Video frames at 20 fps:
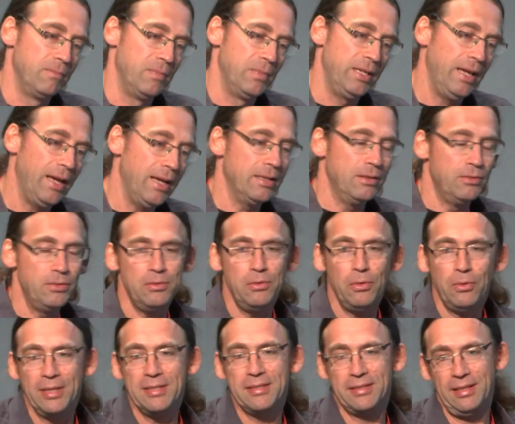yeah, you
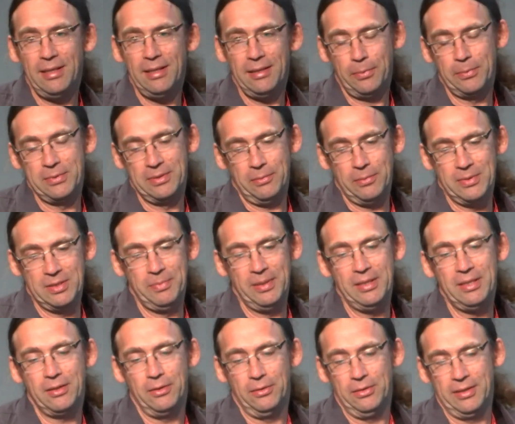can see it with
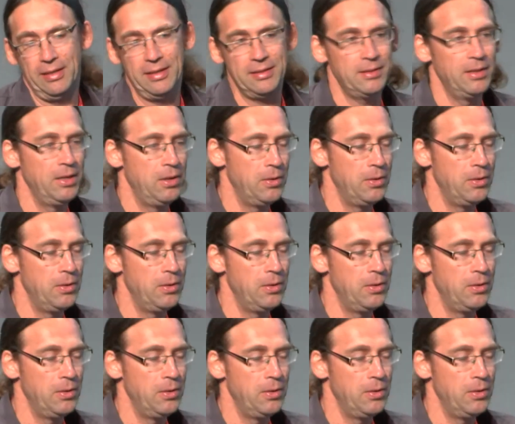Bitcoin, yes?